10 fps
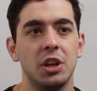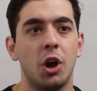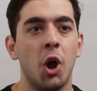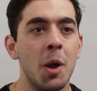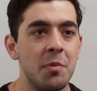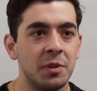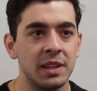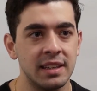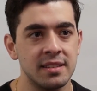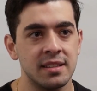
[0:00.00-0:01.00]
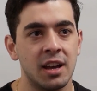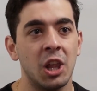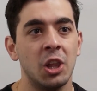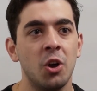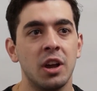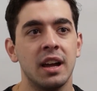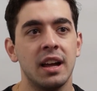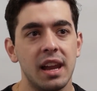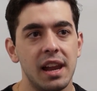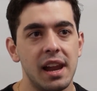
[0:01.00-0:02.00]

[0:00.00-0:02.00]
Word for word: hopefully is a longer